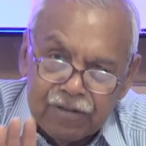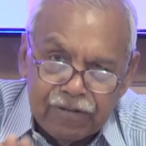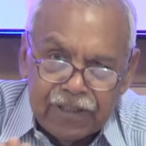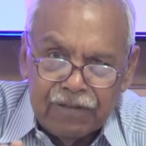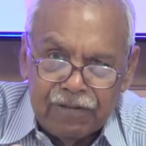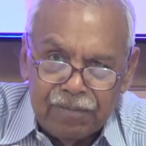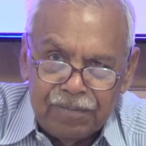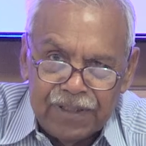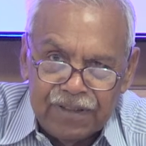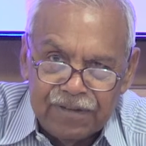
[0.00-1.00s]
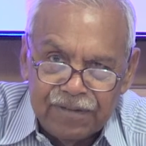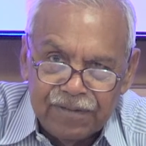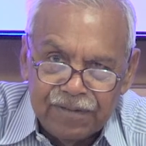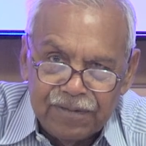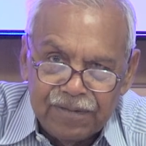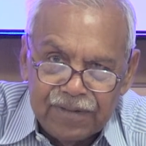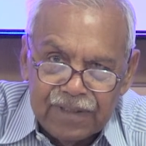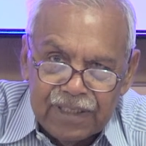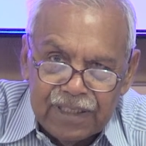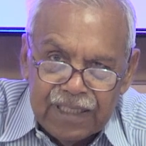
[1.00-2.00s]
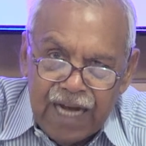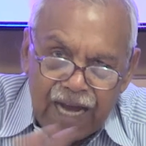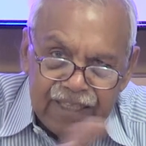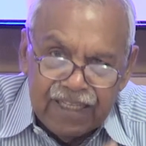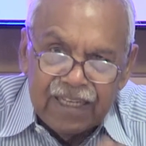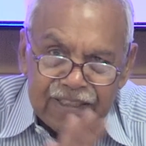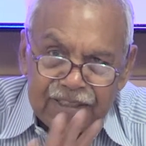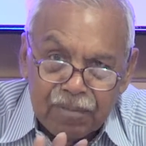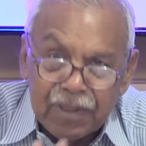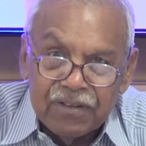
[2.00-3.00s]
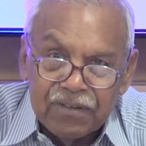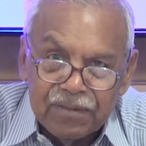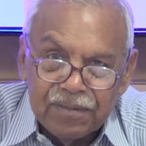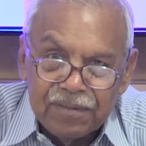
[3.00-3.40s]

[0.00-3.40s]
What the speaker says: for development. I think it's a myth.